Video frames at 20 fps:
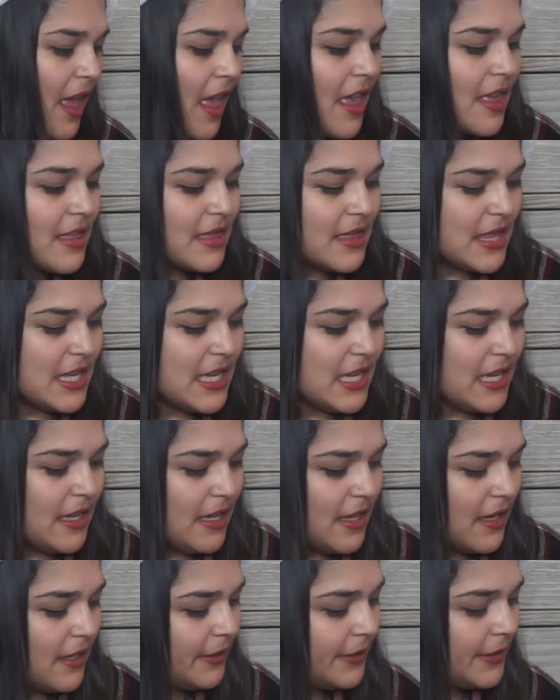
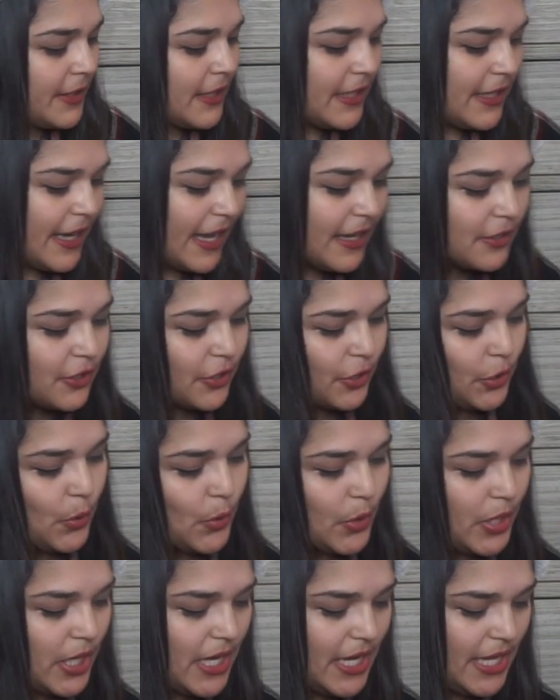The next
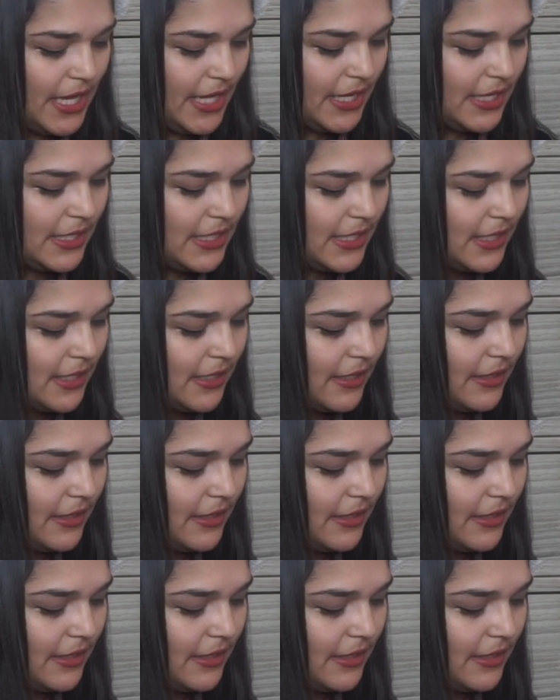store is